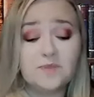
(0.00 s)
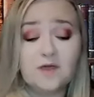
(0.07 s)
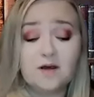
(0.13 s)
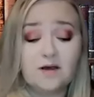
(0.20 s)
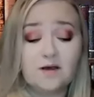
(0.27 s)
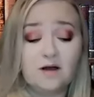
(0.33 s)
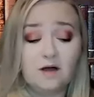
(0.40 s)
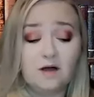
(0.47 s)

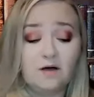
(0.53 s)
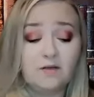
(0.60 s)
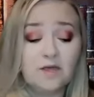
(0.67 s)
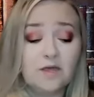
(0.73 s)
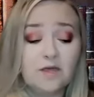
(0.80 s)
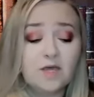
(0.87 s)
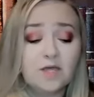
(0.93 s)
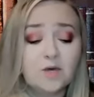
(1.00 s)
Not at
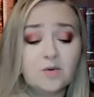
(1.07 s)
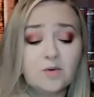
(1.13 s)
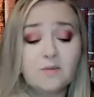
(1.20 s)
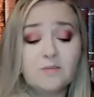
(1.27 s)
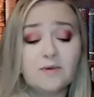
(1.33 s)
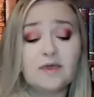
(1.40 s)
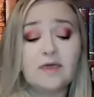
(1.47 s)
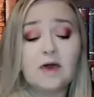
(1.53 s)
all. You
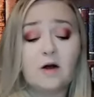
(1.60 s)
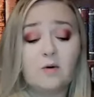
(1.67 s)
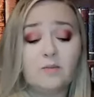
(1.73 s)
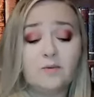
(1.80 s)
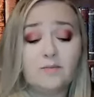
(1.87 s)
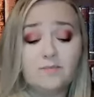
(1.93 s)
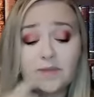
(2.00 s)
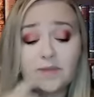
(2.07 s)
were a big help.